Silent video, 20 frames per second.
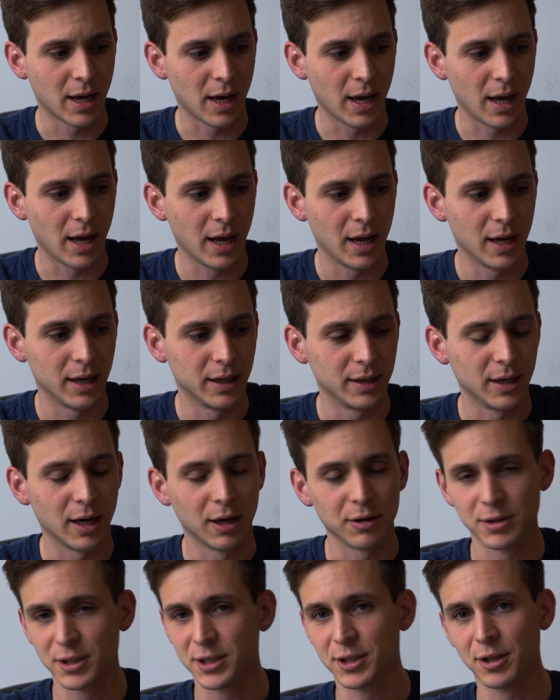and
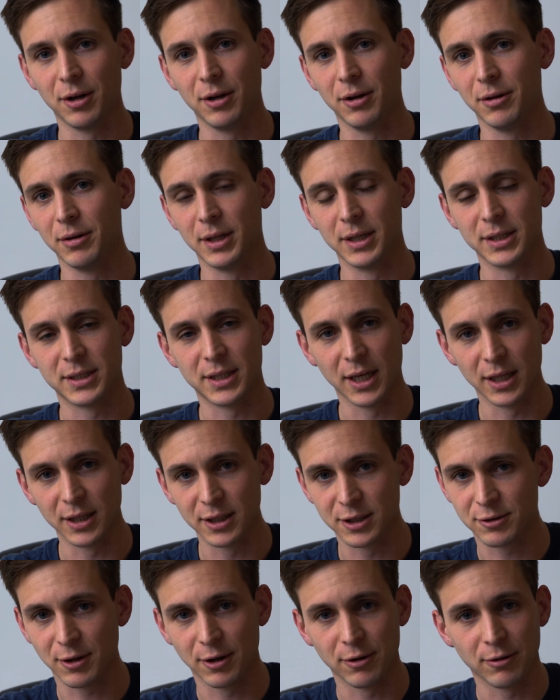I'll just show you this
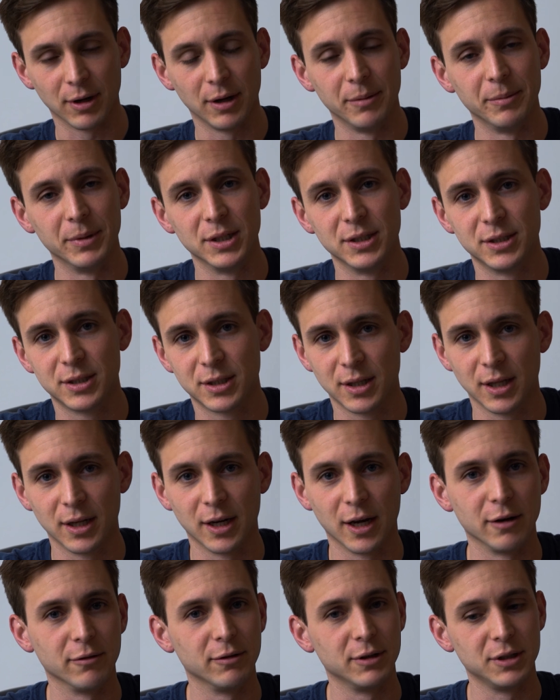Illustrator image that
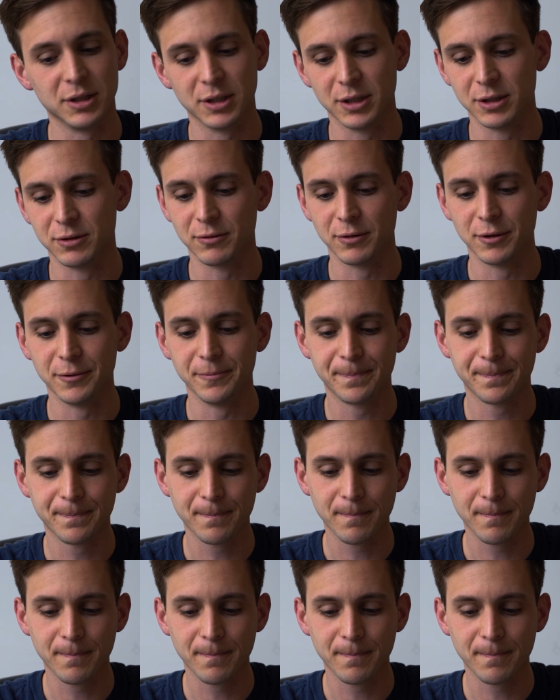I originally drew.